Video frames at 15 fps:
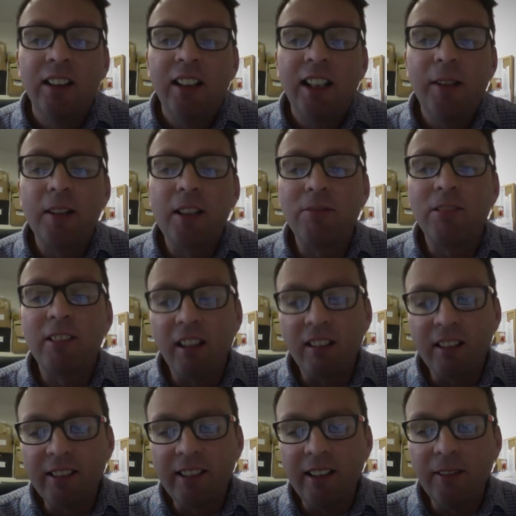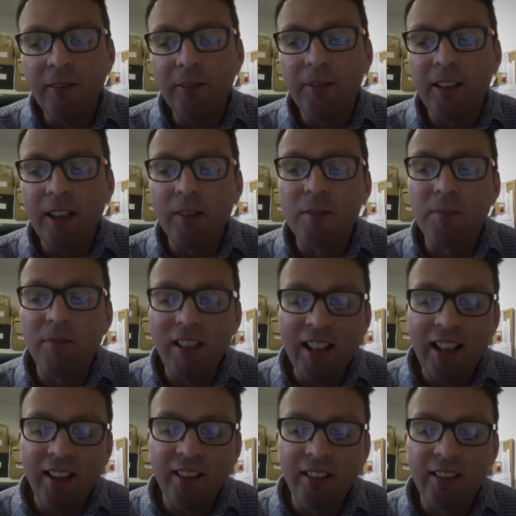He was productive. he was
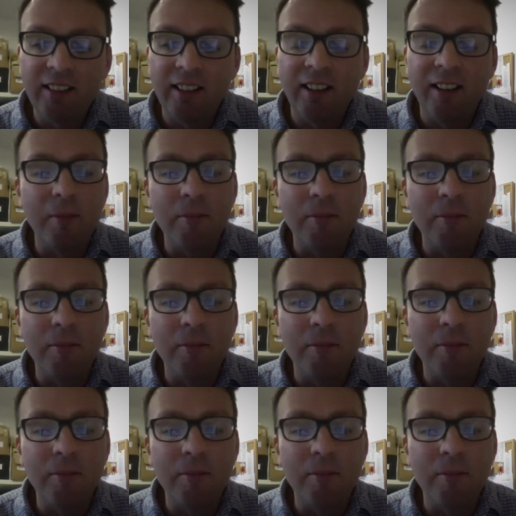brilliant. Um,